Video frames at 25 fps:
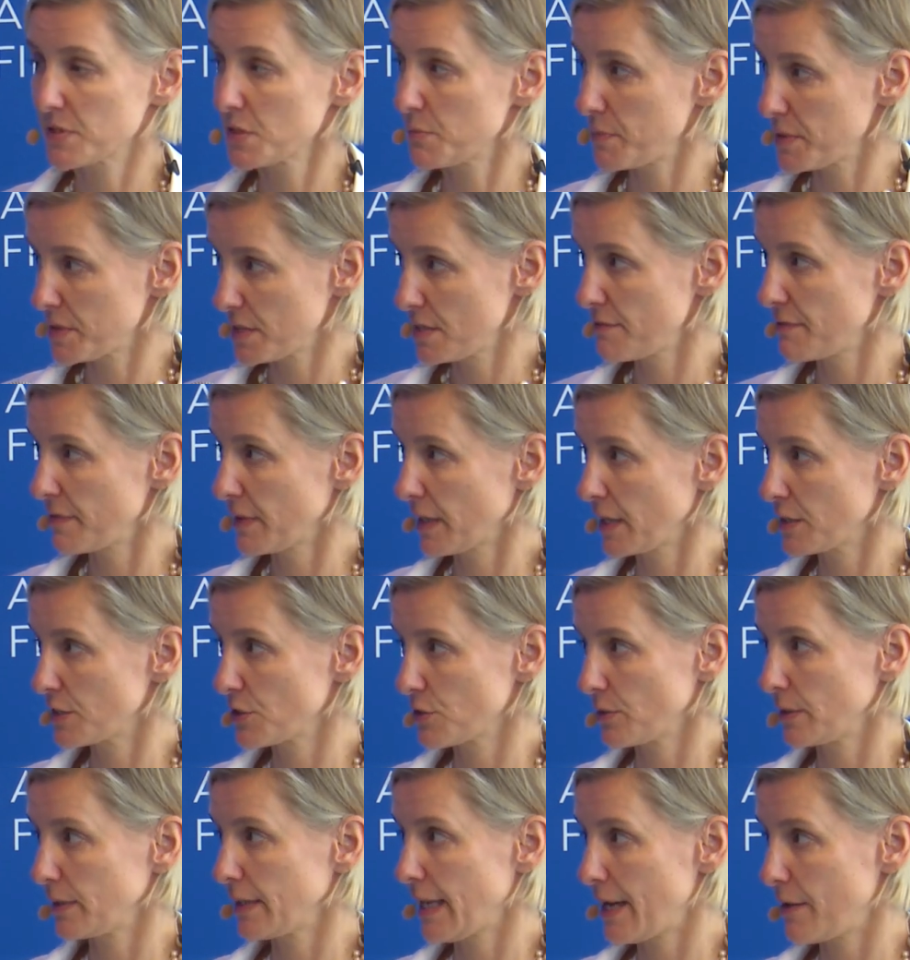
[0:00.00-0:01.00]
specifically
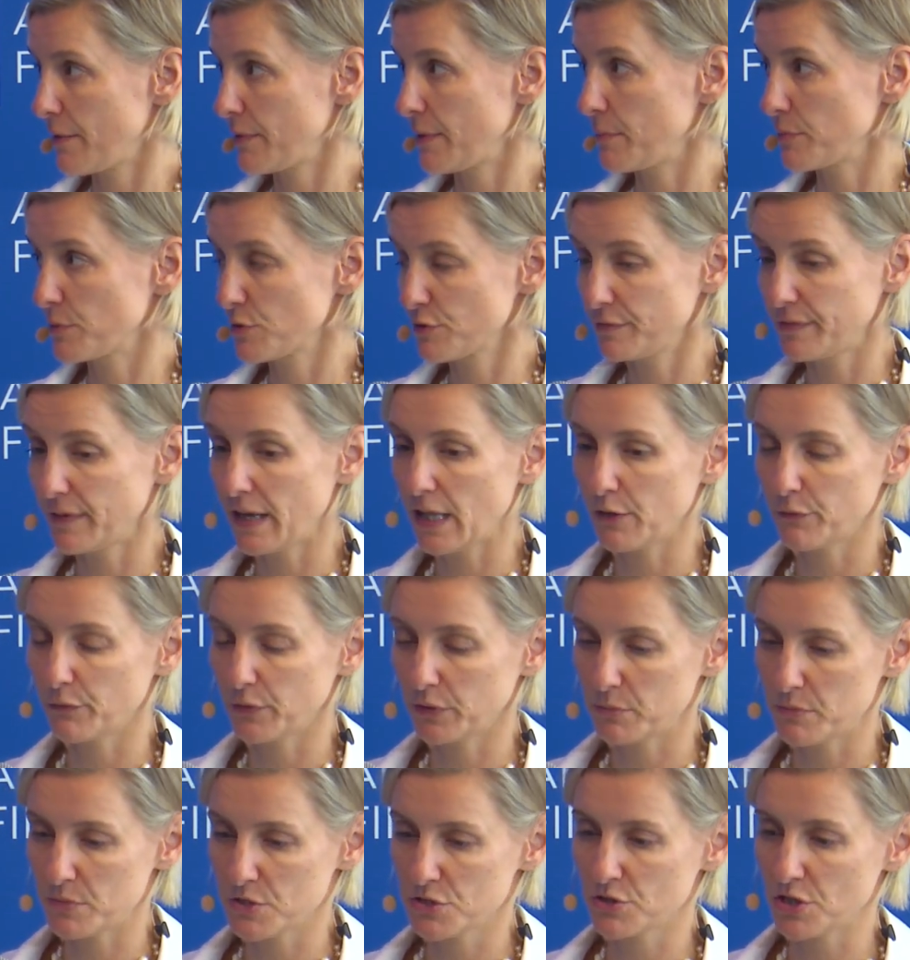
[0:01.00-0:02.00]
to allow them to file for
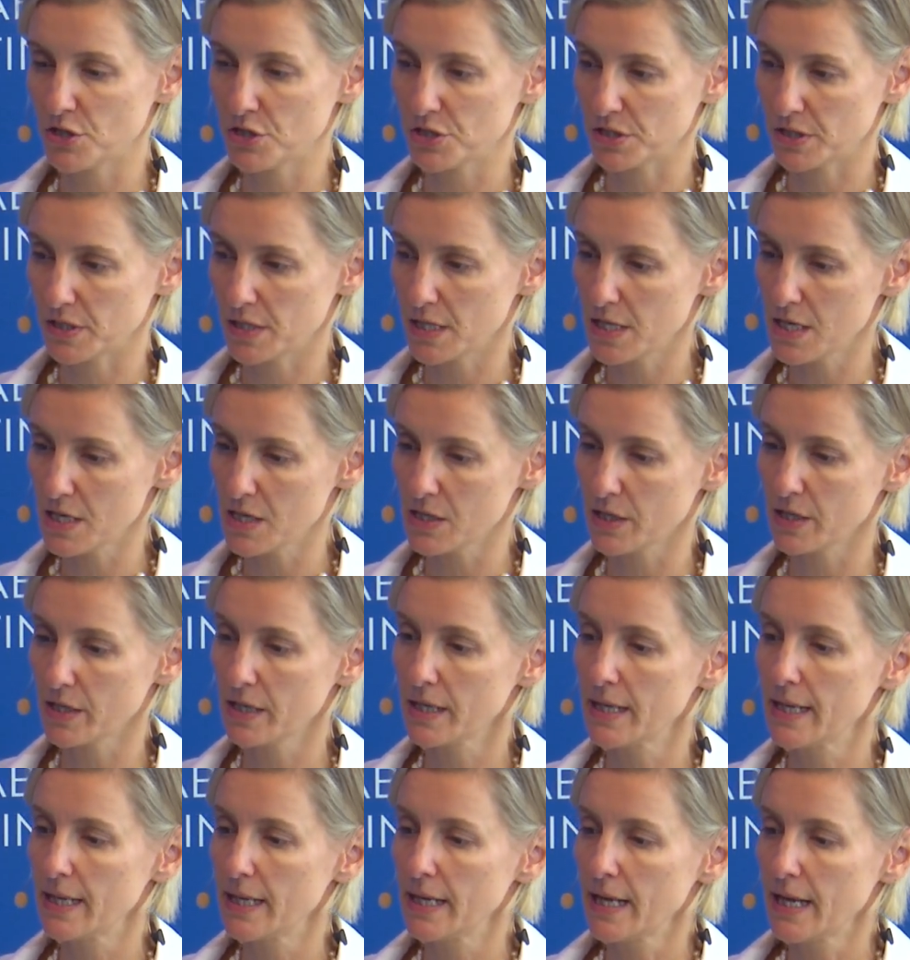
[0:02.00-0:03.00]
administration here.